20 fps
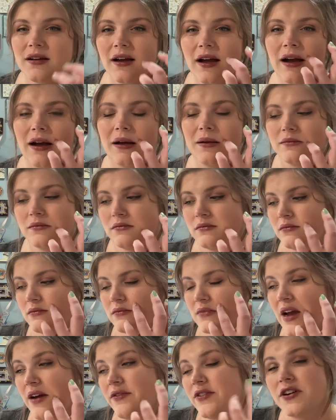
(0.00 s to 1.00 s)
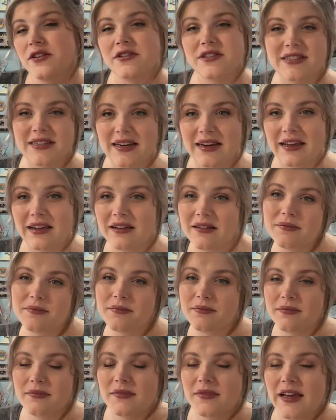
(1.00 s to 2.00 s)
Um, I haven't noticed any,
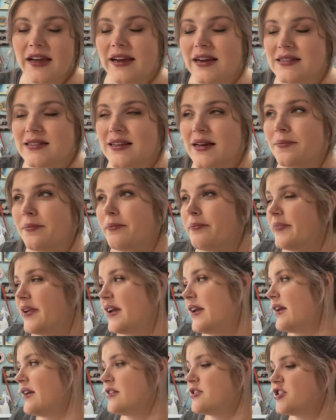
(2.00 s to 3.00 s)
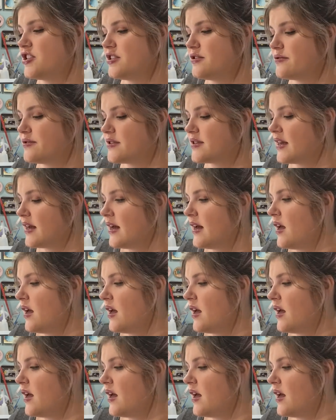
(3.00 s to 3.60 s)
like I said, big issues